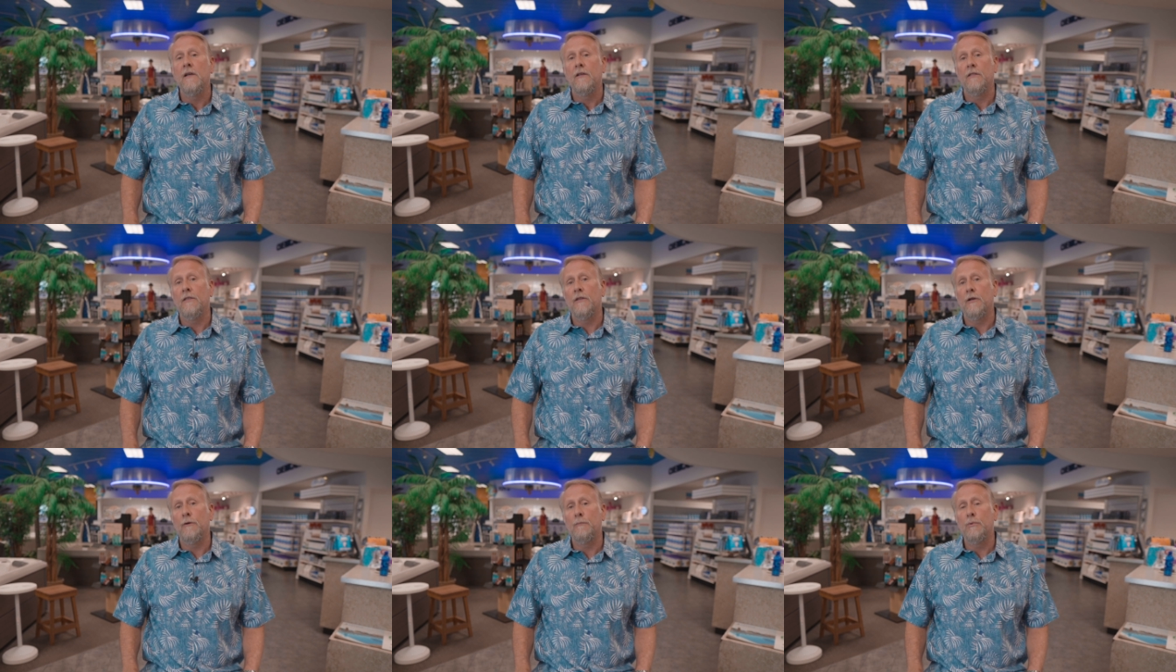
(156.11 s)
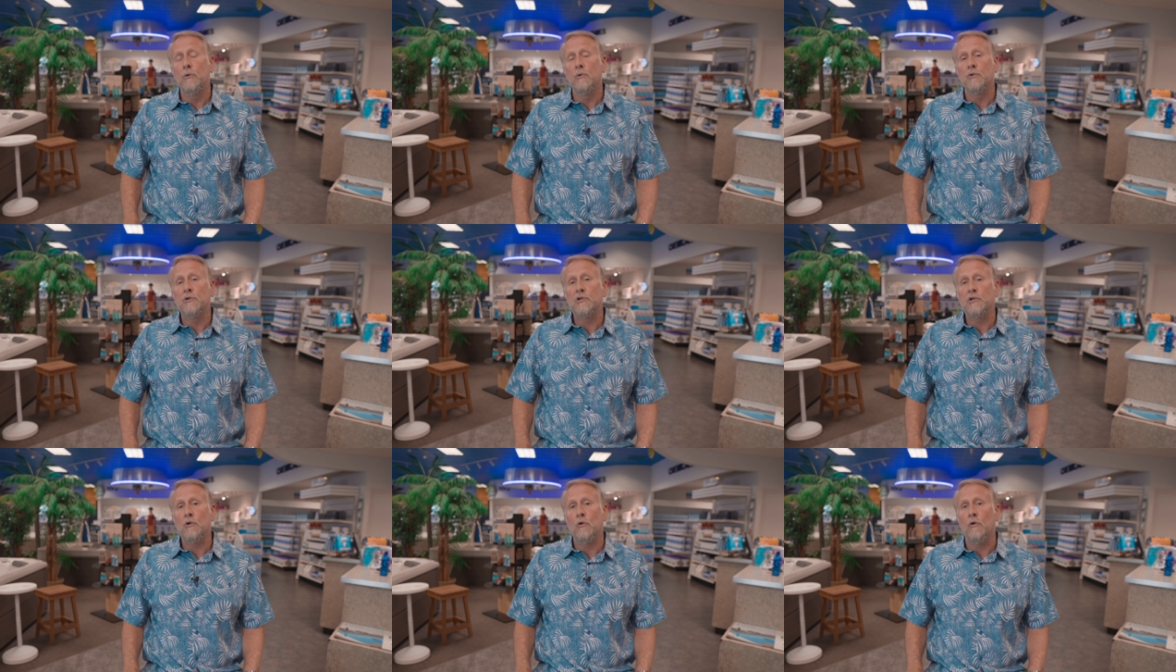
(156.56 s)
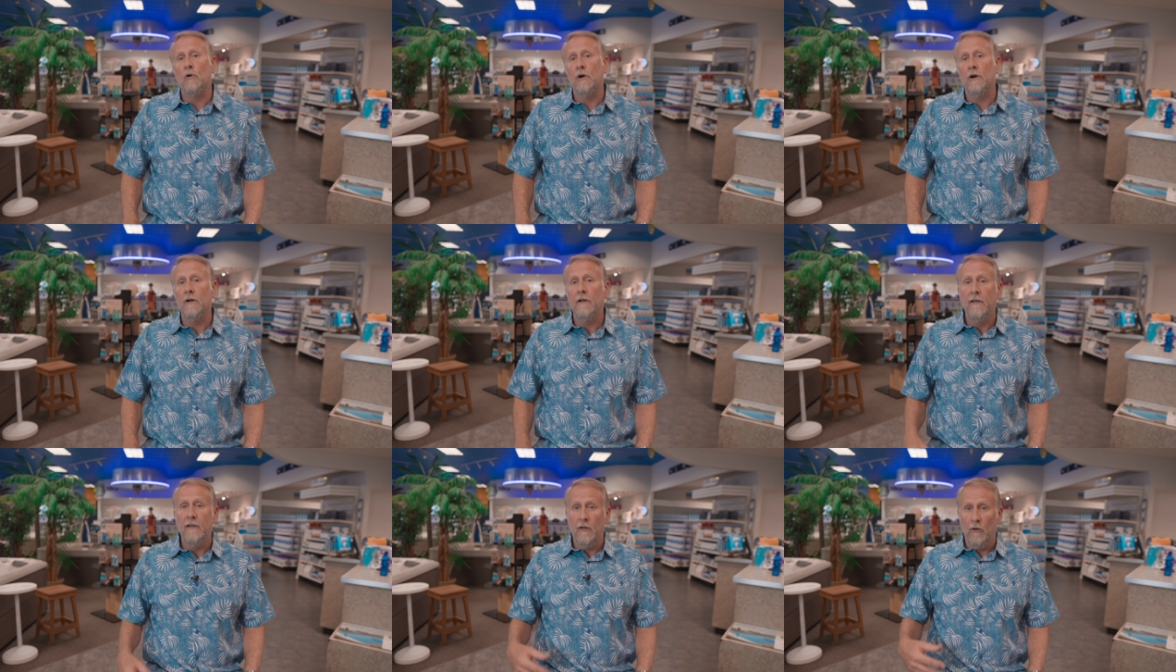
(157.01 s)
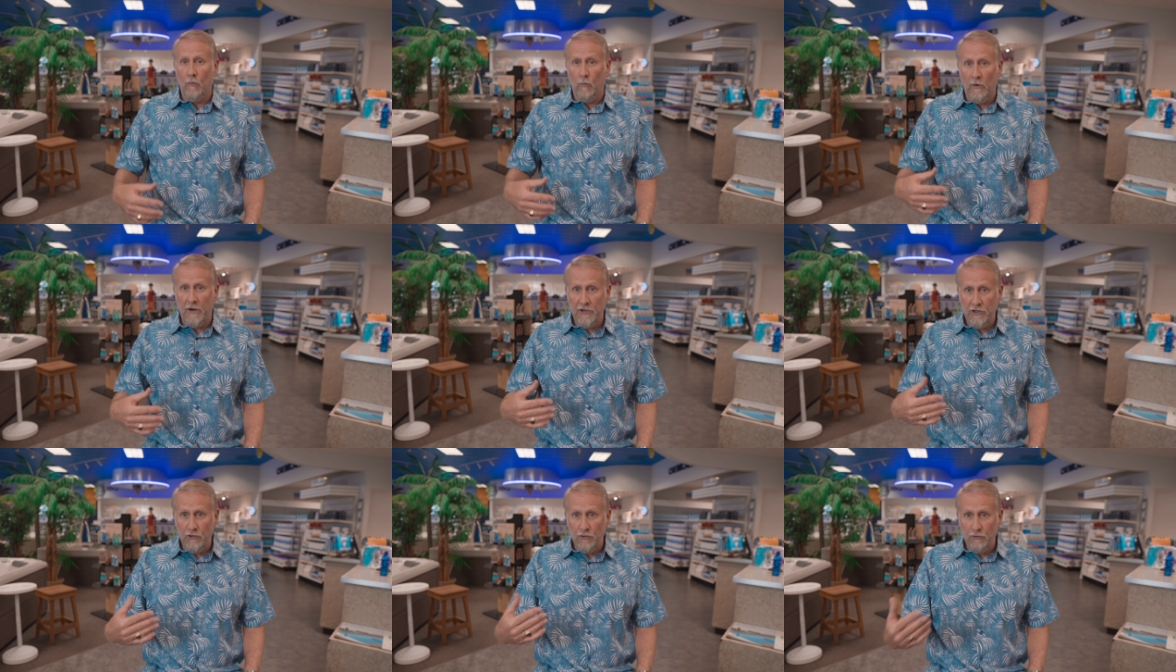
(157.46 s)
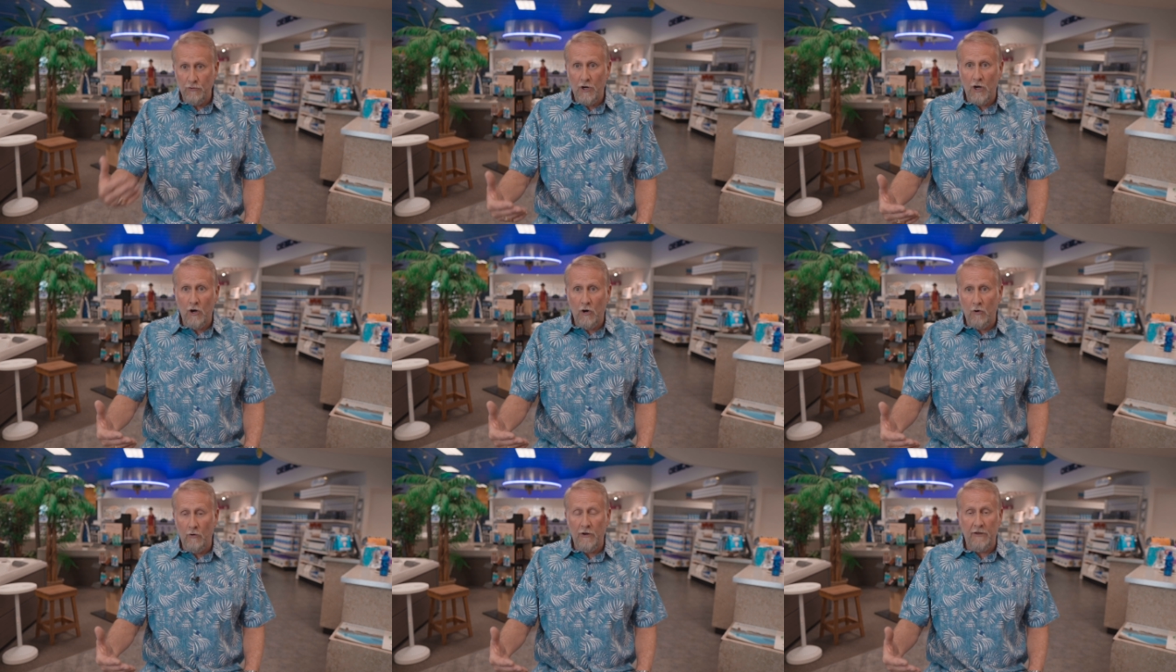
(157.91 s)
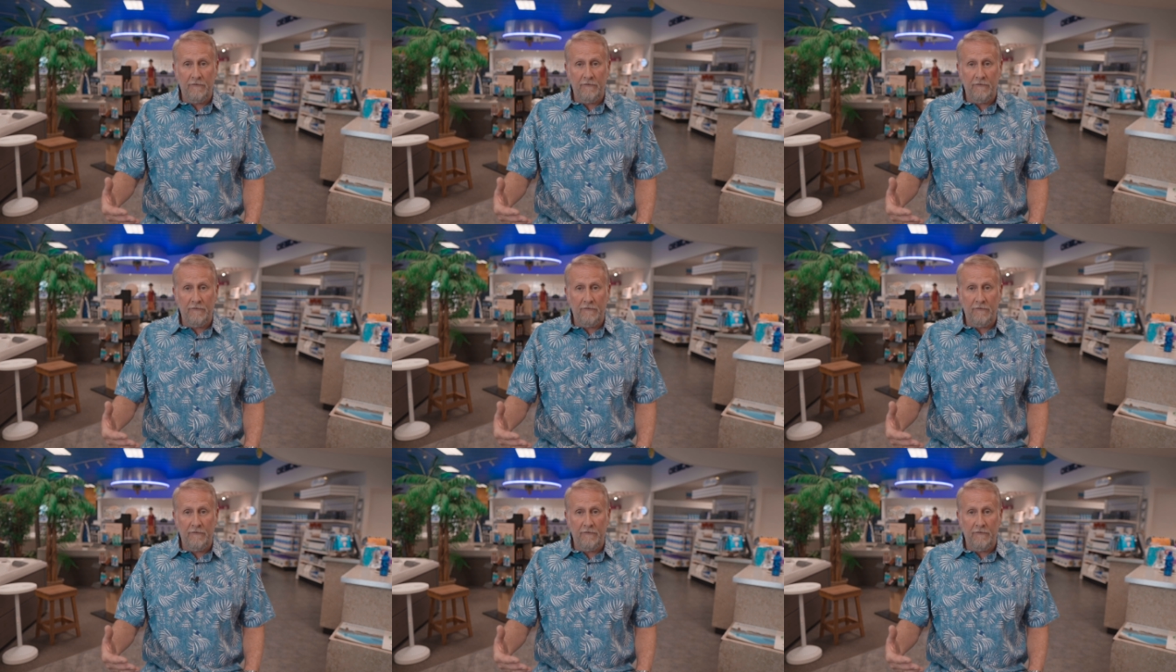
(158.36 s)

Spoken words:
the pool store when you go.